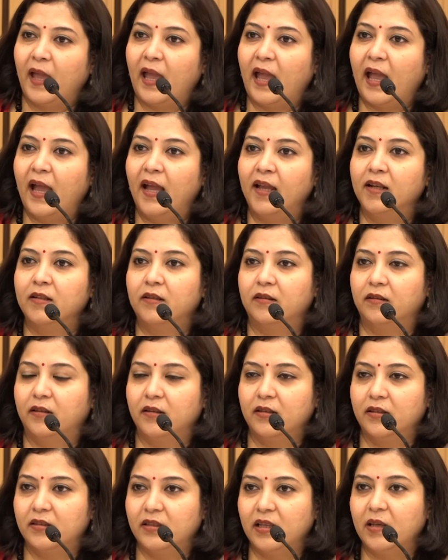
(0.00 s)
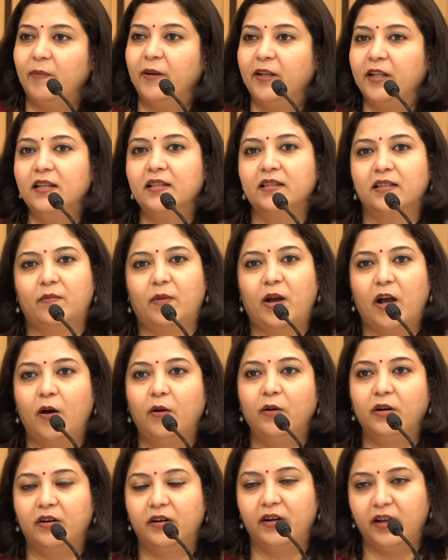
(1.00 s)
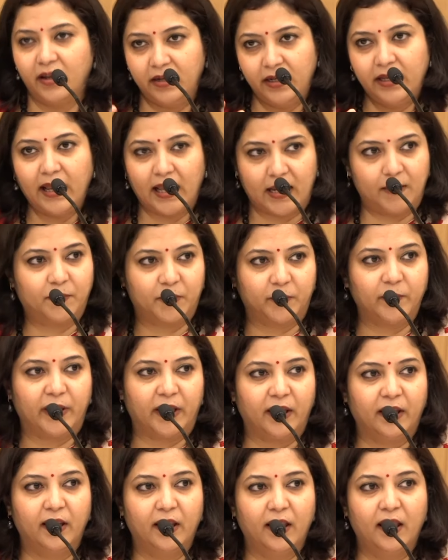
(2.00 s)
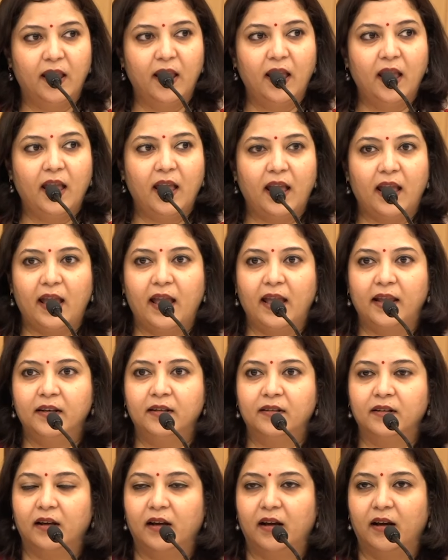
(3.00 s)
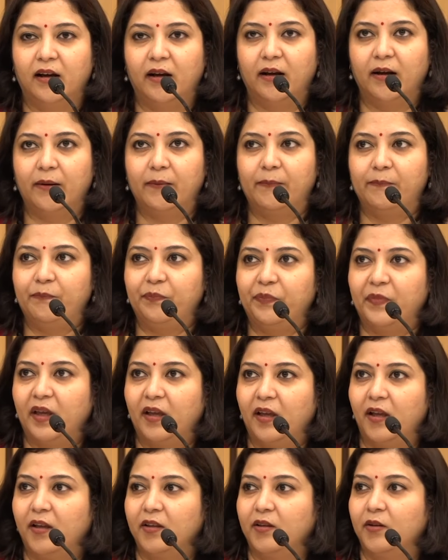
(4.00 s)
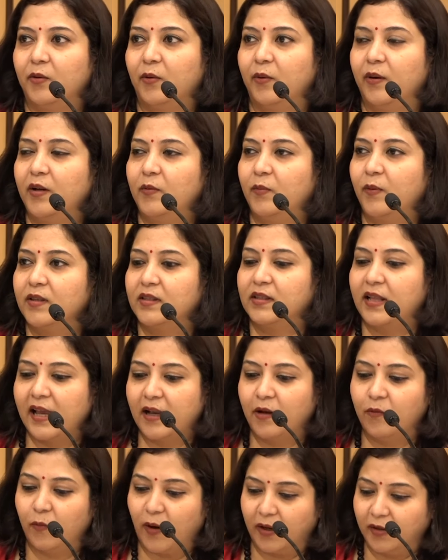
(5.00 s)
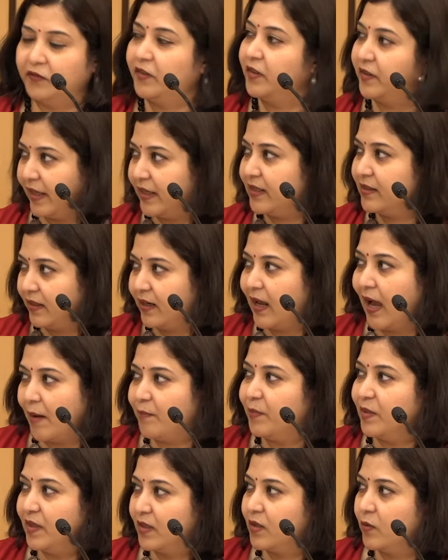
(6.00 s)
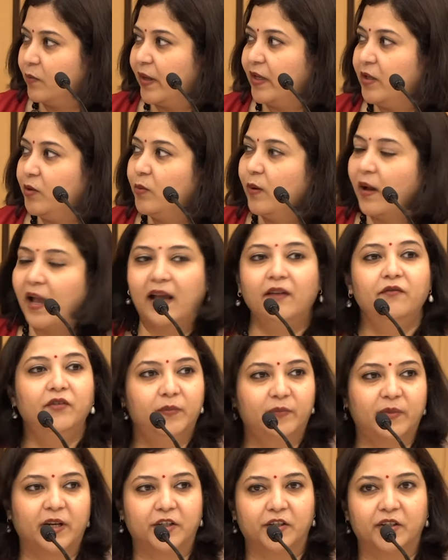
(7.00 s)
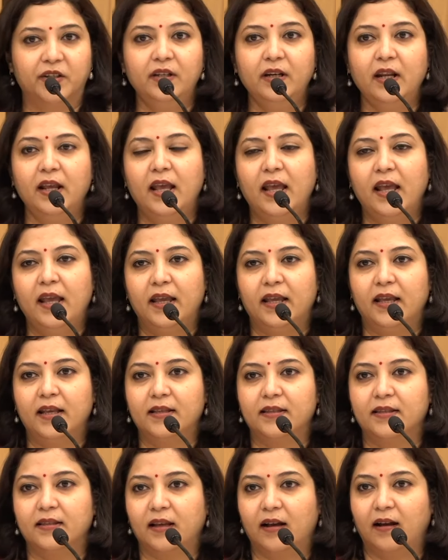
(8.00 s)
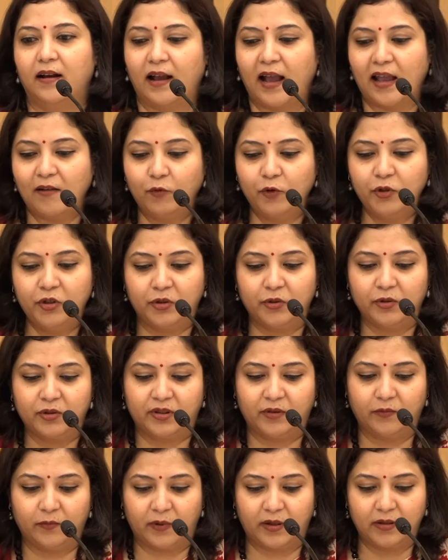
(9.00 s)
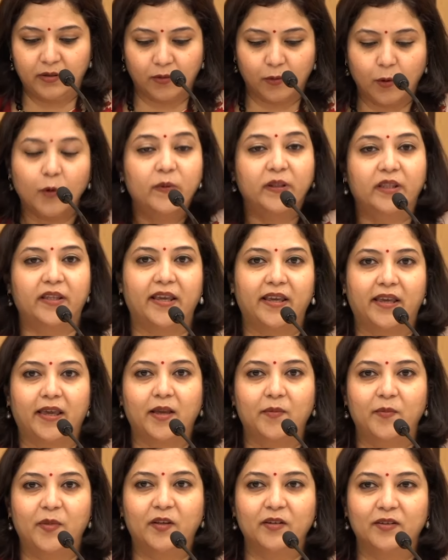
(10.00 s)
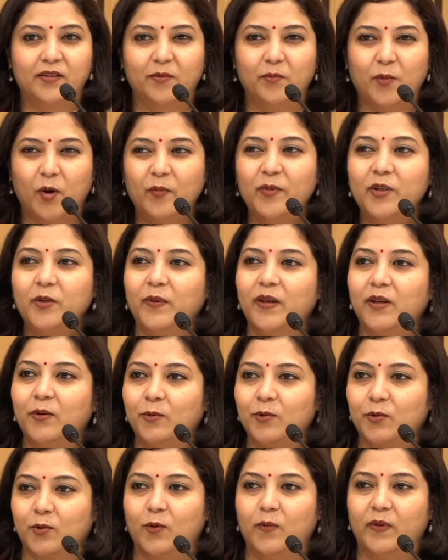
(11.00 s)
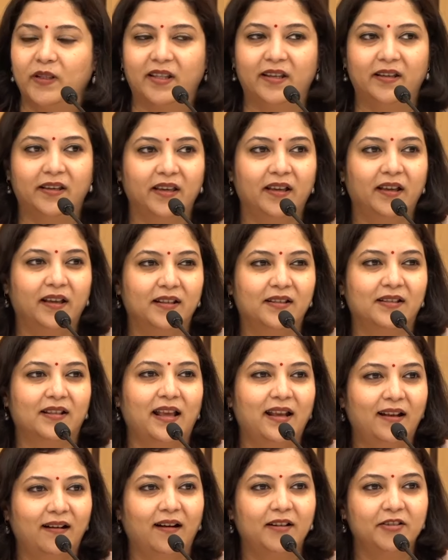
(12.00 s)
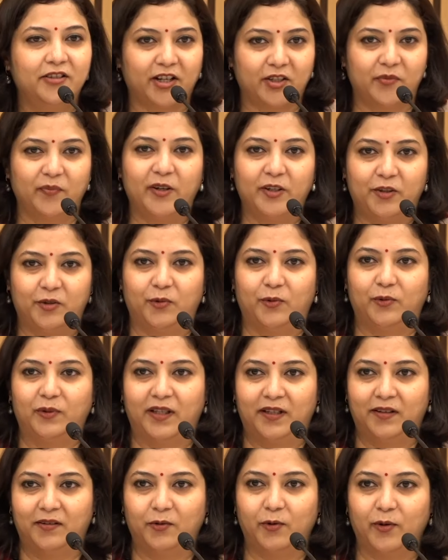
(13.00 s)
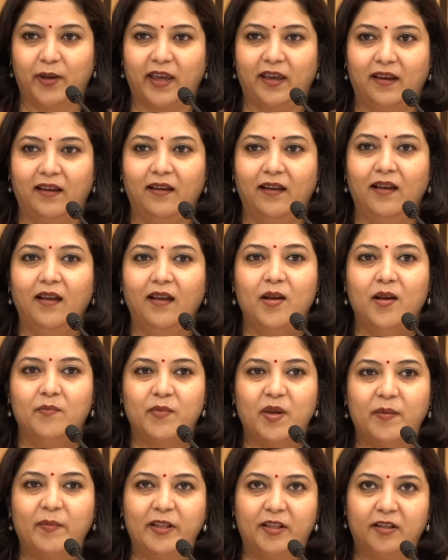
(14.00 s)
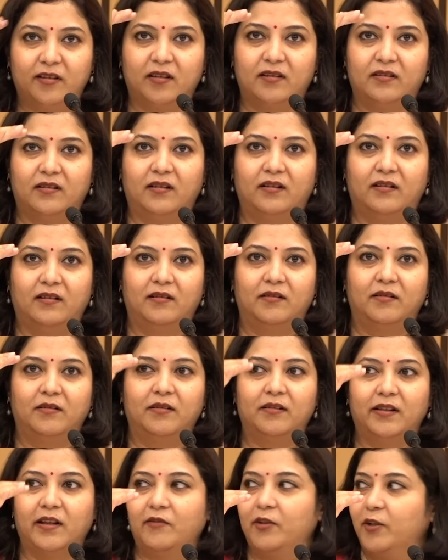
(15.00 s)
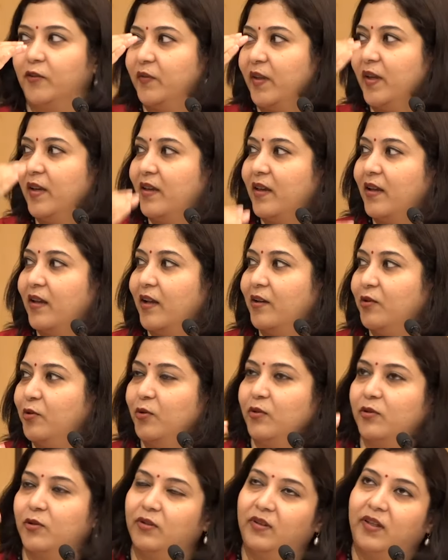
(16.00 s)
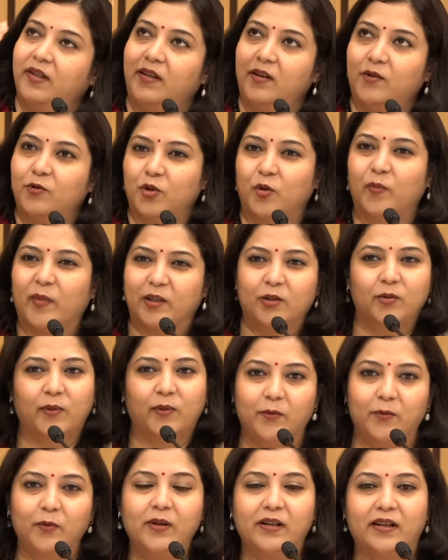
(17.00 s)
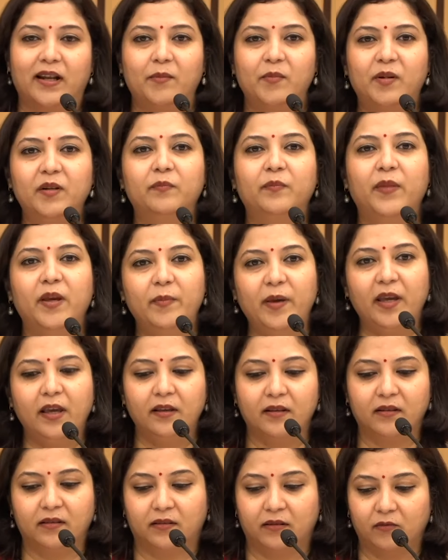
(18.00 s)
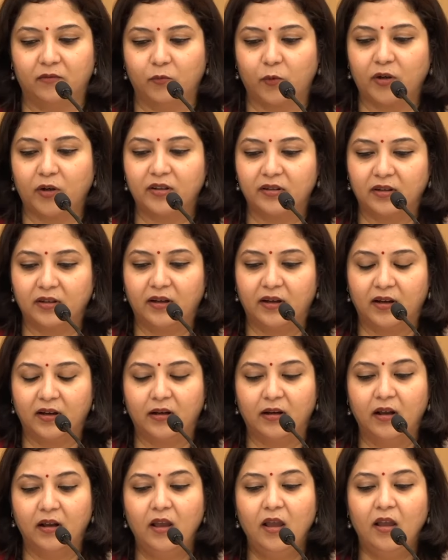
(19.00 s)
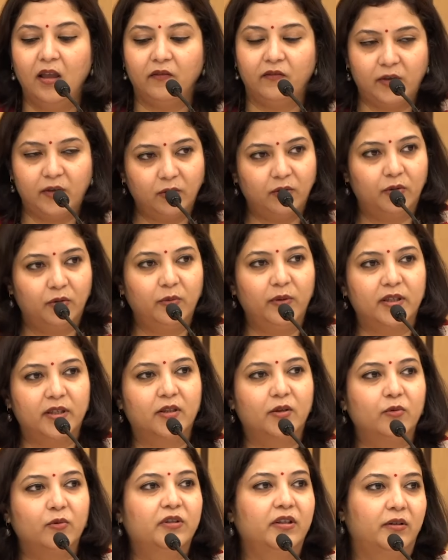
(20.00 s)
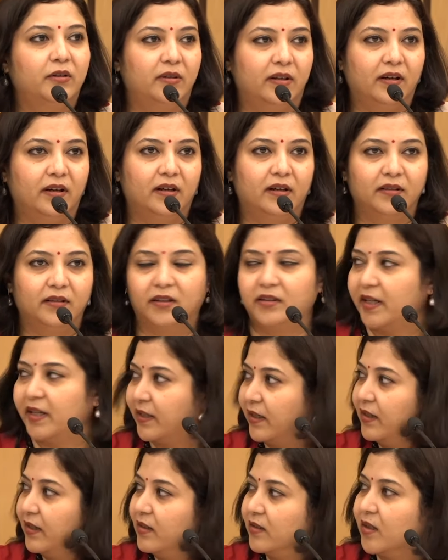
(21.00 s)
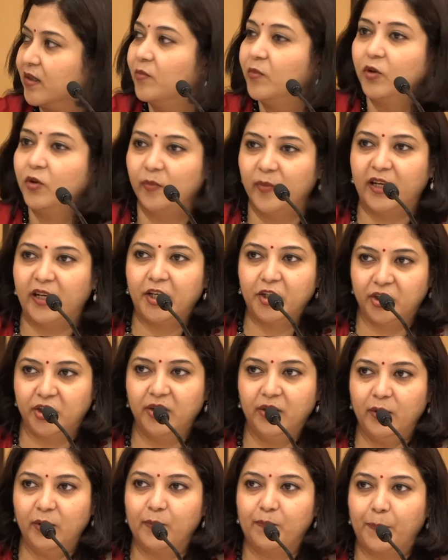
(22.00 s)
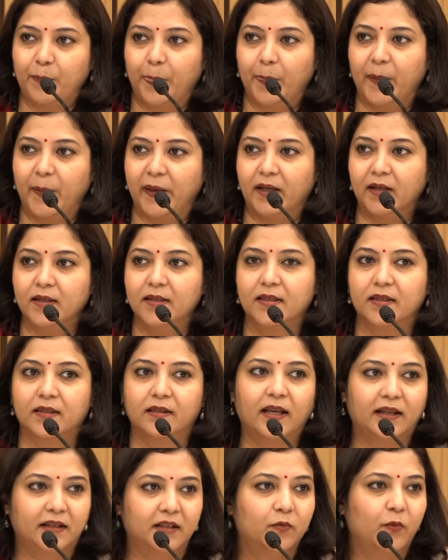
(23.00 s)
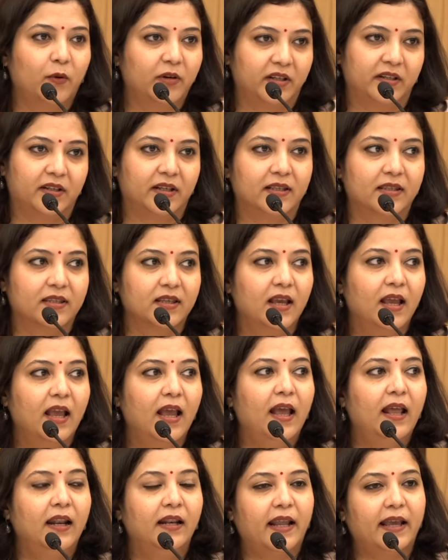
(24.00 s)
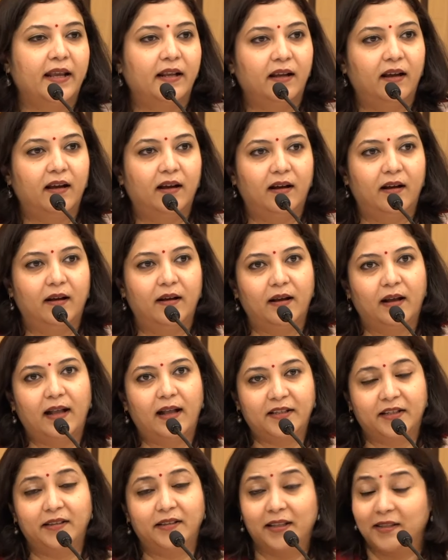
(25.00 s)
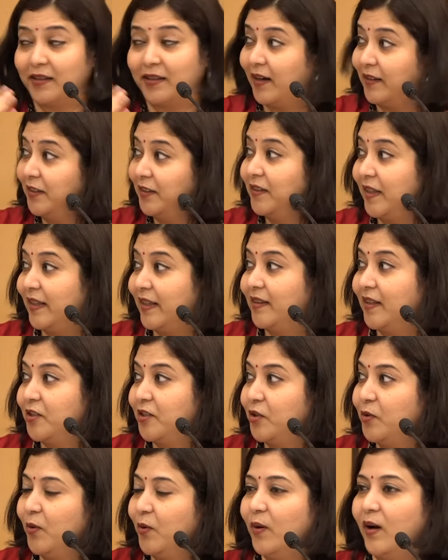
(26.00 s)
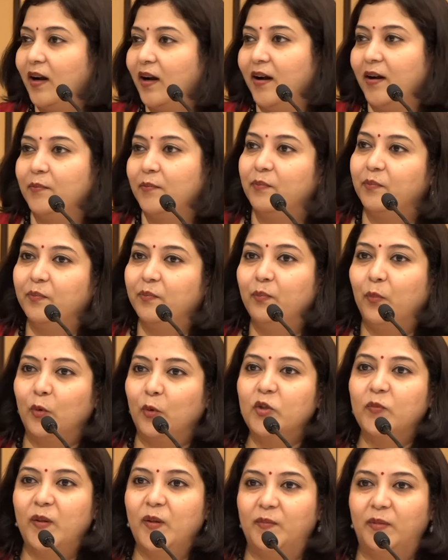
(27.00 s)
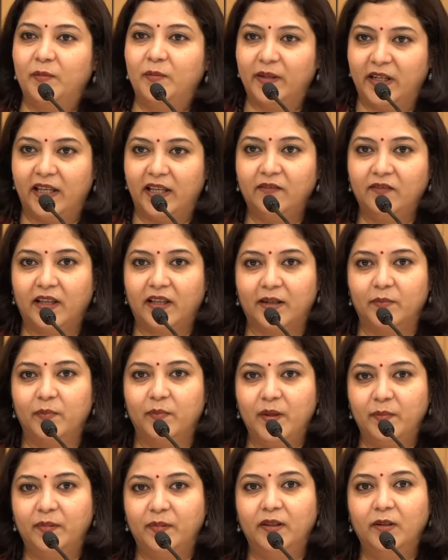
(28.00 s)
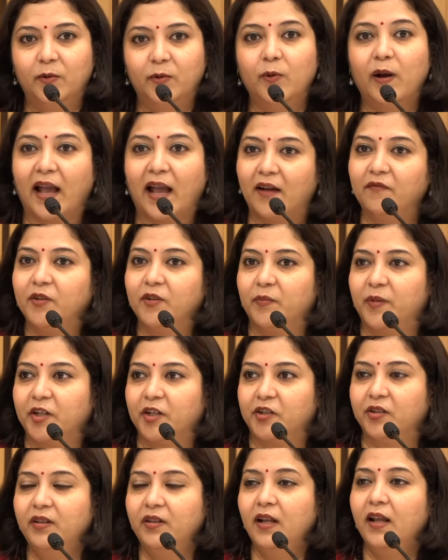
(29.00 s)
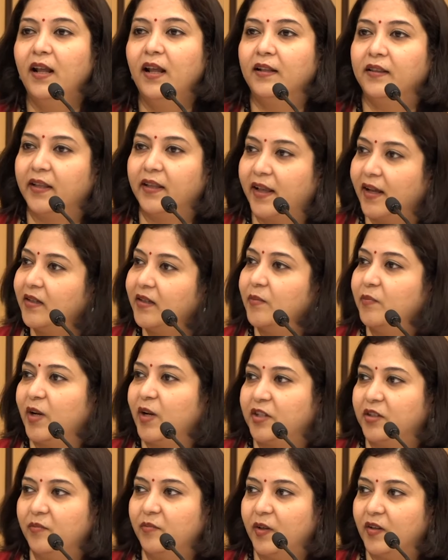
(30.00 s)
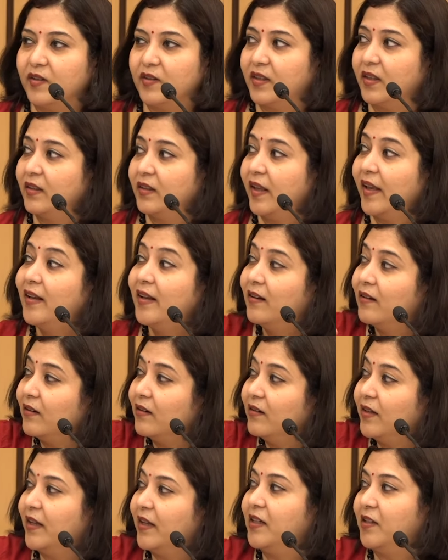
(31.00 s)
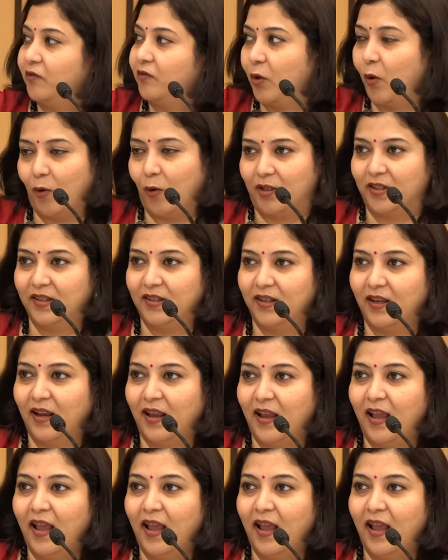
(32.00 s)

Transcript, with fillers: And the CBT somehow really helped me. And, you know, it was like one of the things that happens when you have depression is, I won't use the word overthinking, because the moment we use overthinking, it's like a judgment, you know, that, okay, maybe this is the level of thinking and you're thinking so much, won't. But maybe what we could do is use the technical term rumination, because that is what it is. Like, there's another thing that, you know, most people believe that people who have depression, they get depression because they think negative thoughts.